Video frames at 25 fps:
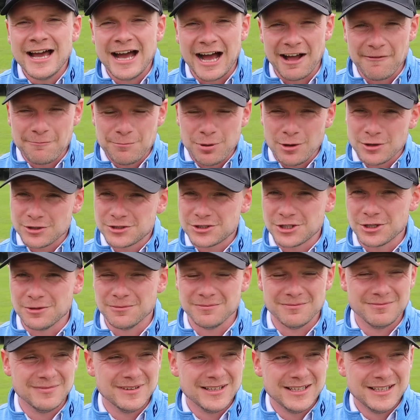I've put
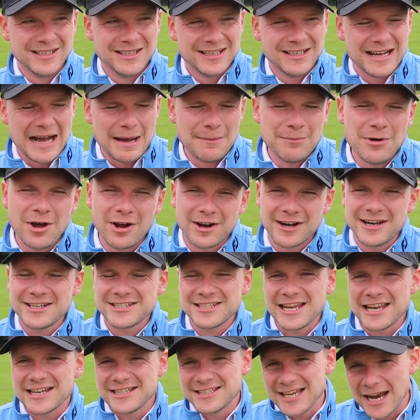some, I'm not going to
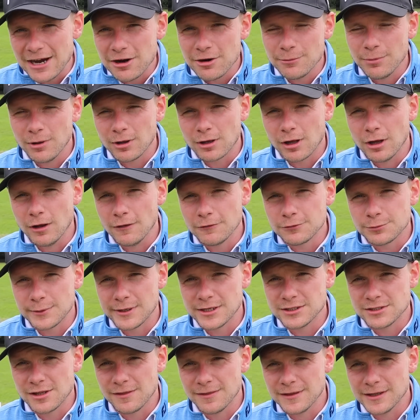say terrible golf
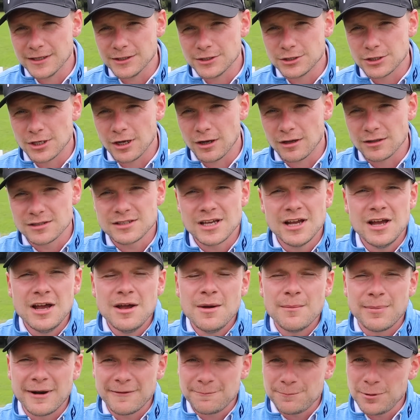swings on these shots,
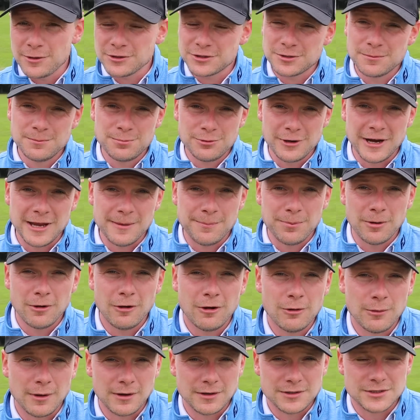but I've put some pretty
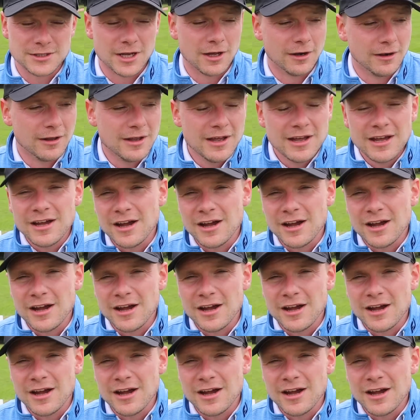poor ones on,